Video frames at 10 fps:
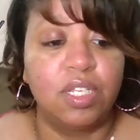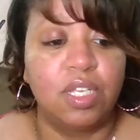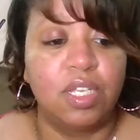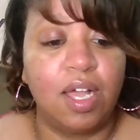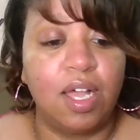
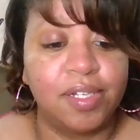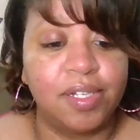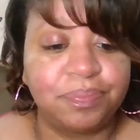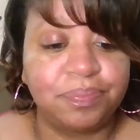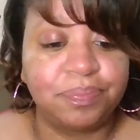
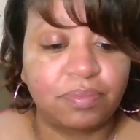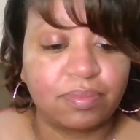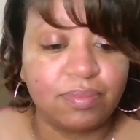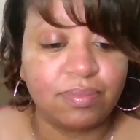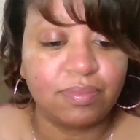Um,
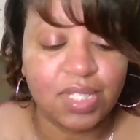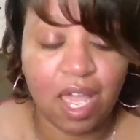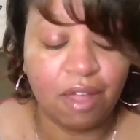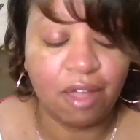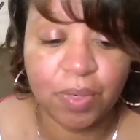I don't
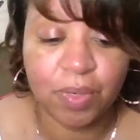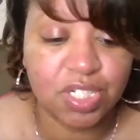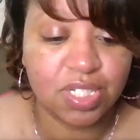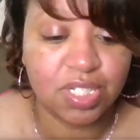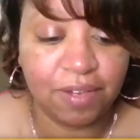know where this just
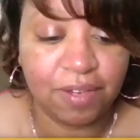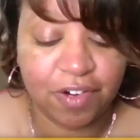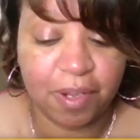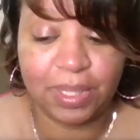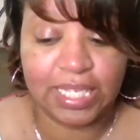came from,
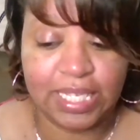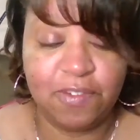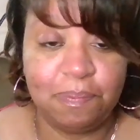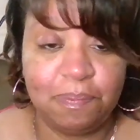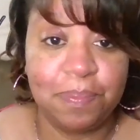but give
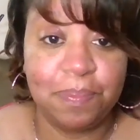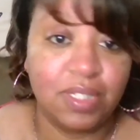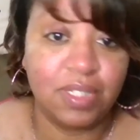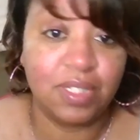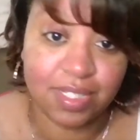people, and this
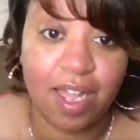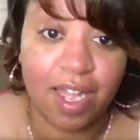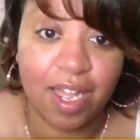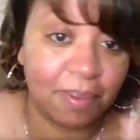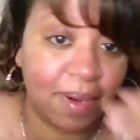is God
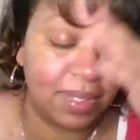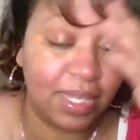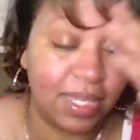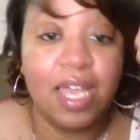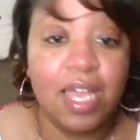probably,
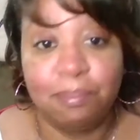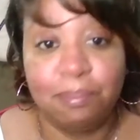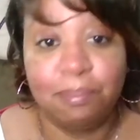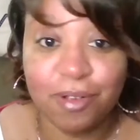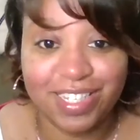
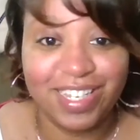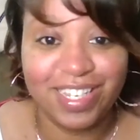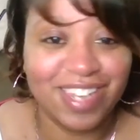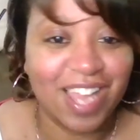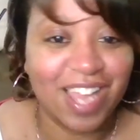mostly,
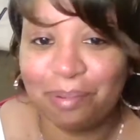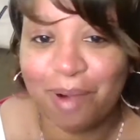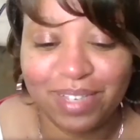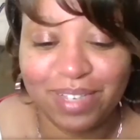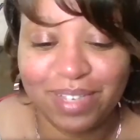not
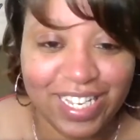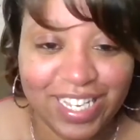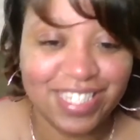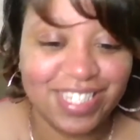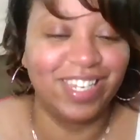probably, it is.